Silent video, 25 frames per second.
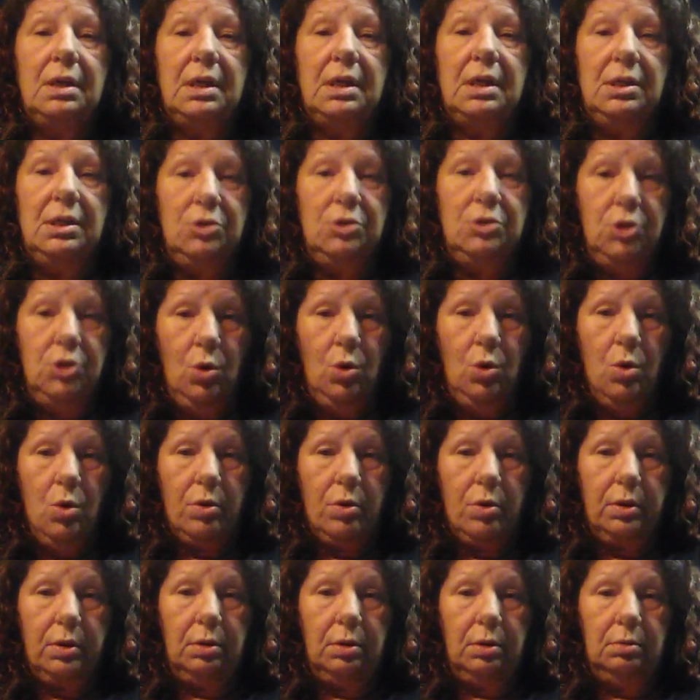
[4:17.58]
In New
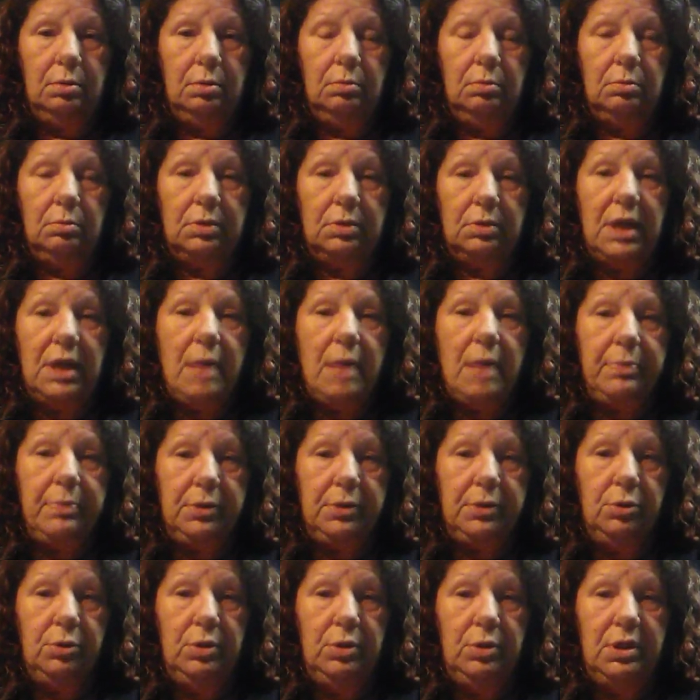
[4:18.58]
York, the
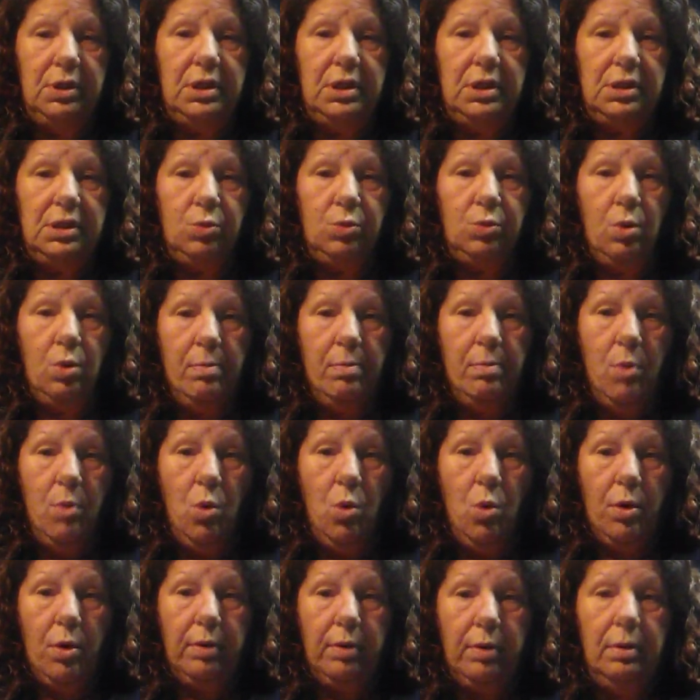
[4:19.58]
opportunities were
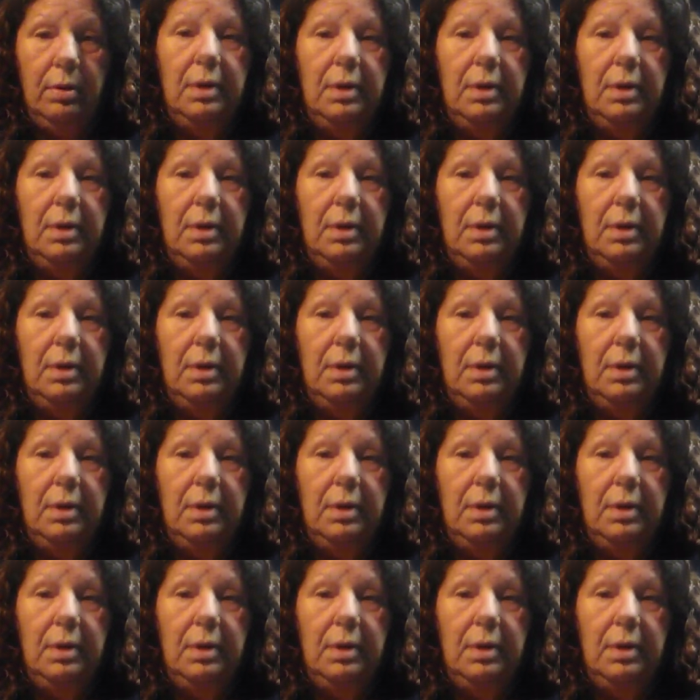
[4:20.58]
more.